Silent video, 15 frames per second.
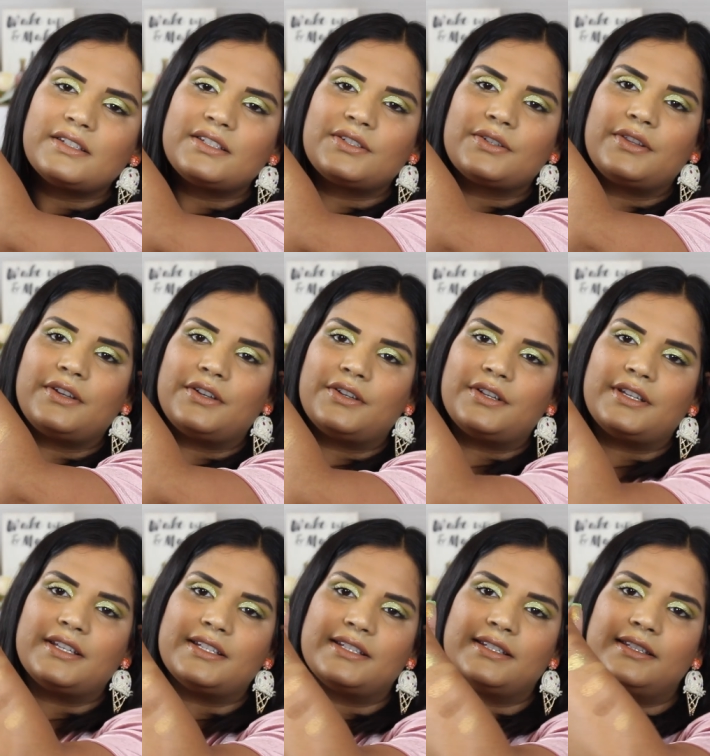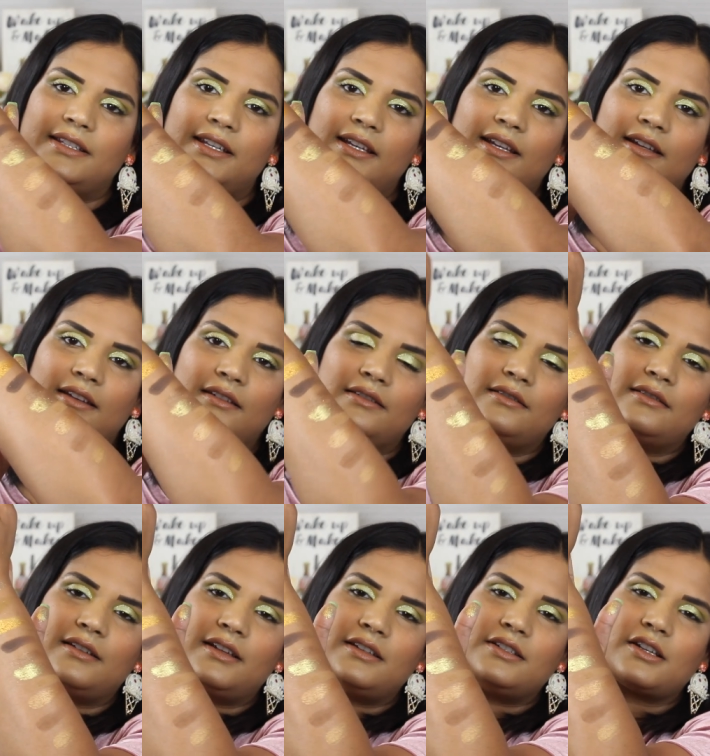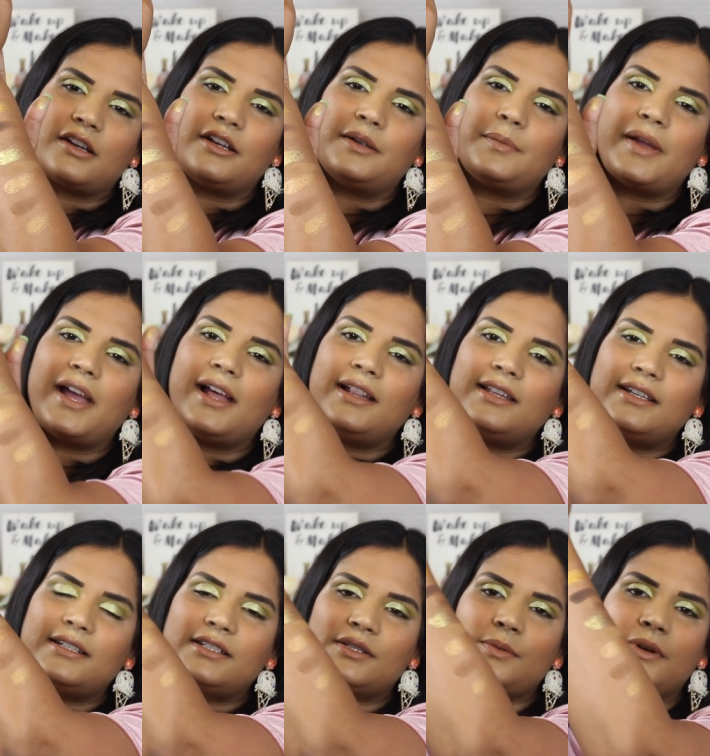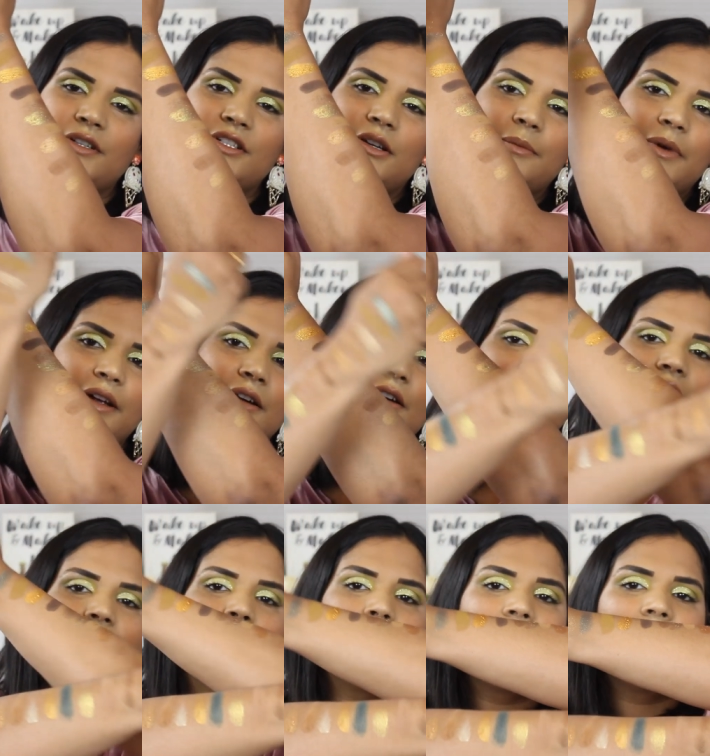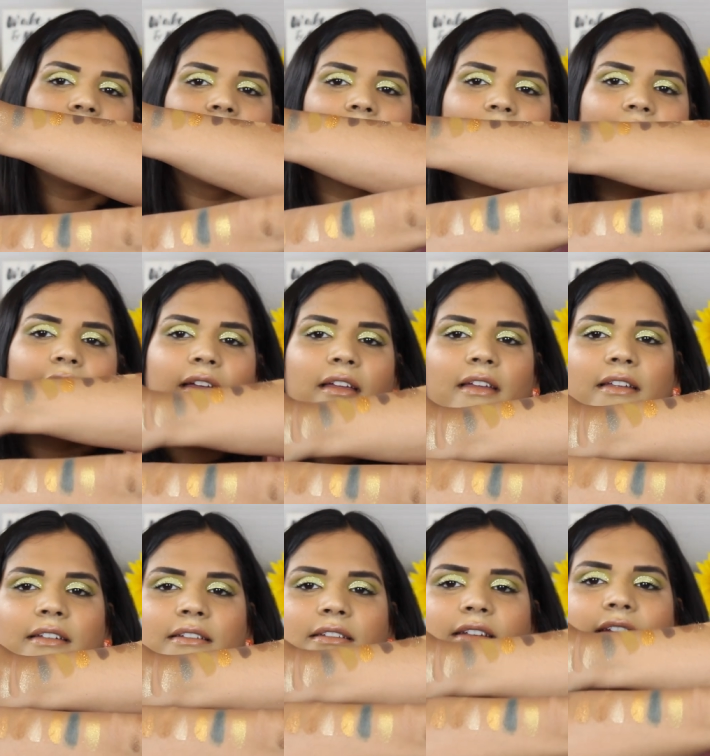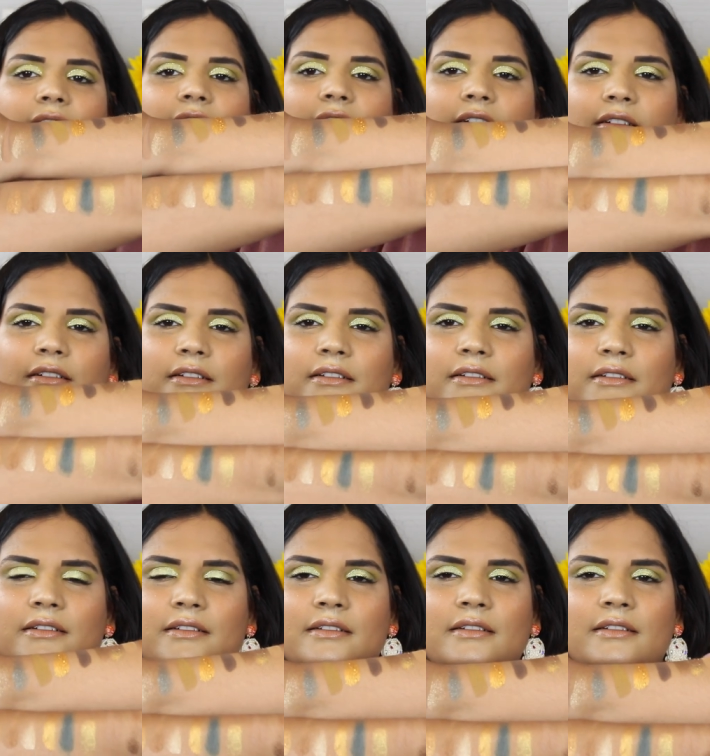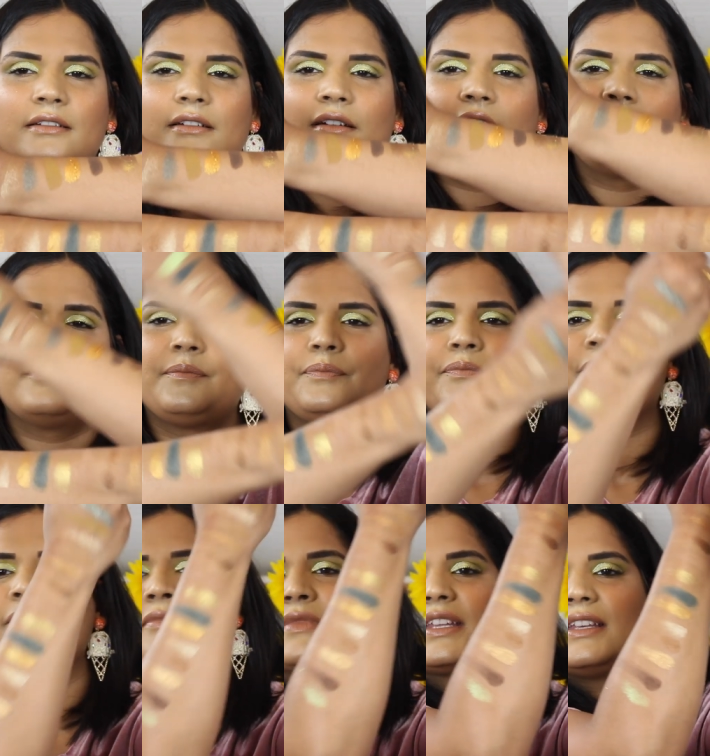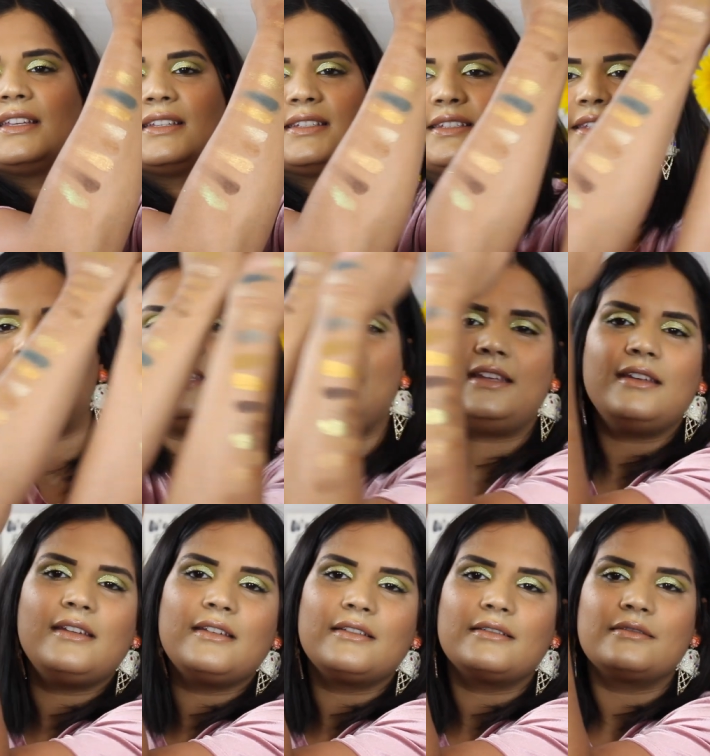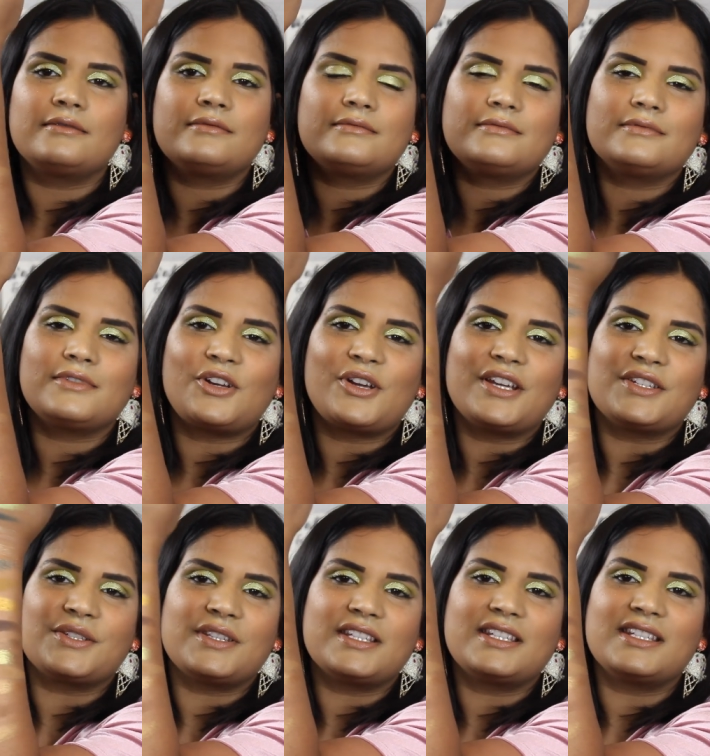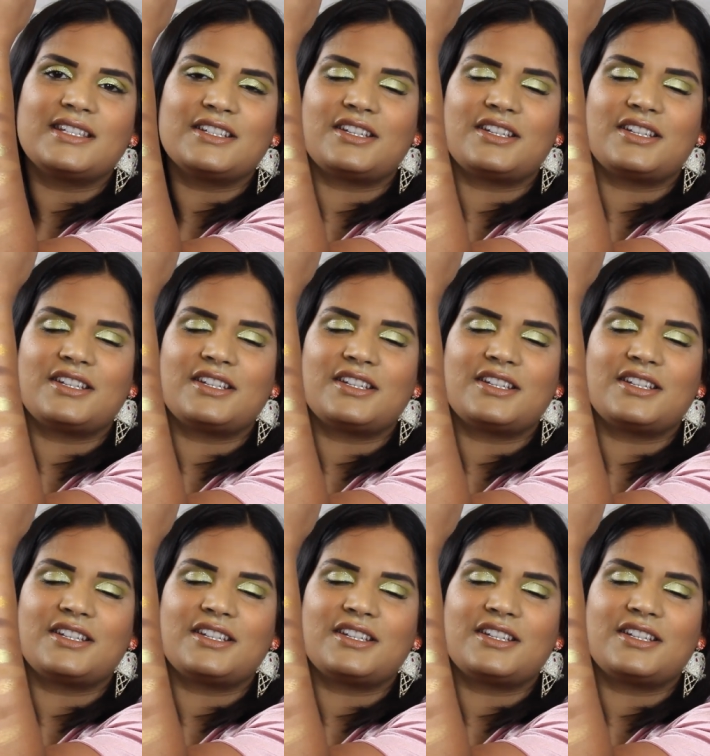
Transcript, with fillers: So there is the entire palette swatched on my arm. And here is the... Okay, so this is